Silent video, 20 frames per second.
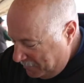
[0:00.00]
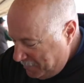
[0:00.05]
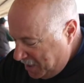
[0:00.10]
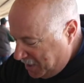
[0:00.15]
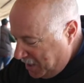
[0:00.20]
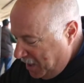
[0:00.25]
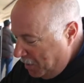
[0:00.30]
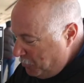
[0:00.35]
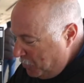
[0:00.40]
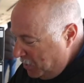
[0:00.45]
me
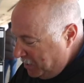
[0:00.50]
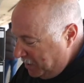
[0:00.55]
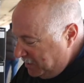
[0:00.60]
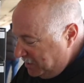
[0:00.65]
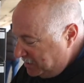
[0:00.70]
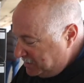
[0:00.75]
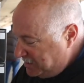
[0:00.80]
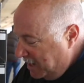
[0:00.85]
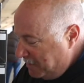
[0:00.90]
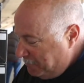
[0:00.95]
cut one of
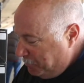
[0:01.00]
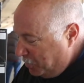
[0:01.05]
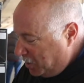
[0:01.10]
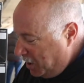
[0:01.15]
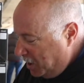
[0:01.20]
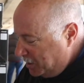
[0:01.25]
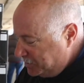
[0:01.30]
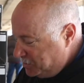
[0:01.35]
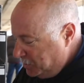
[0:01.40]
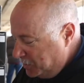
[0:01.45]
these
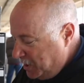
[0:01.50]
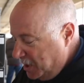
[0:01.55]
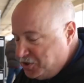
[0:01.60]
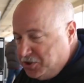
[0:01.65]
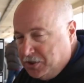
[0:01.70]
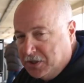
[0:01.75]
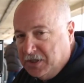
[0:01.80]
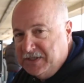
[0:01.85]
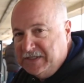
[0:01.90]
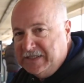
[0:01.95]
apricots so that
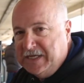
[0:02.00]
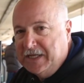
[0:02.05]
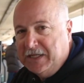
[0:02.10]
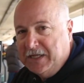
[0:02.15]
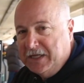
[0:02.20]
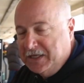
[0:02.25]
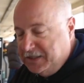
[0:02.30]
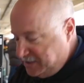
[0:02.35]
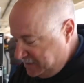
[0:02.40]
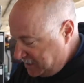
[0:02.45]
you can see
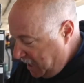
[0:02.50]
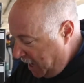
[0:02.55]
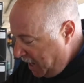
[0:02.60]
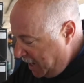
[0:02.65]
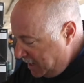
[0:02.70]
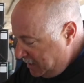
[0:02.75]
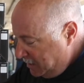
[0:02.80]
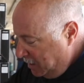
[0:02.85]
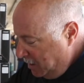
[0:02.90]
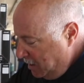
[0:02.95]
the
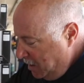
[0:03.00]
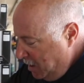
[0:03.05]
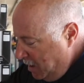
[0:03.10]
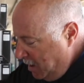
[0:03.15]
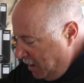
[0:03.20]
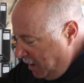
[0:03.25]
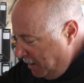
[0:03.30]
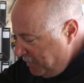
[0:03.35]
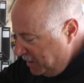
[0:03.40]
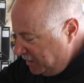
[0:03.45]
inside.
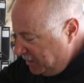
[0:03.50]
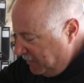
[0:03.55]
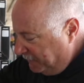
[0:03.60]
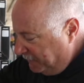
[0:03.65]
I mean, the